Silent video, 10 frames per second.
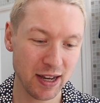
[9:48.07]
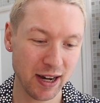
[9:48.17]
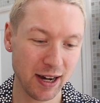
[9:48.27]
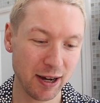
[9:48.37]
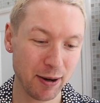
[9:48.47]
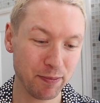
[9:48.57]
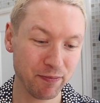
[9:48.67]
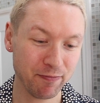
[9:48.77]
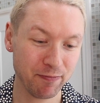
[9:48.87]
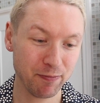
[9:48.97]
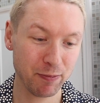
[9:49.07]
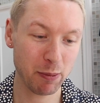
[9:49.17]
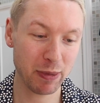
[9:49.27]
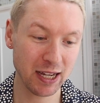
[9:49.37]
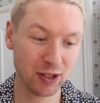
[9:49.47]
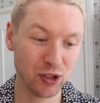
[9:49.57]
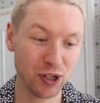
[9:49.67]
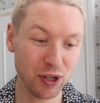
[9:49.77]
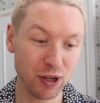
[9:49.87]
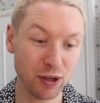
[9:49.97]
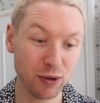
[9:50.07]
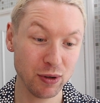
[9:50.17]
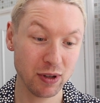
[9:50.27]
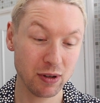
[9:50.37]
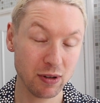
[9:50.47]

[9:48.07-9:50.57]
But back to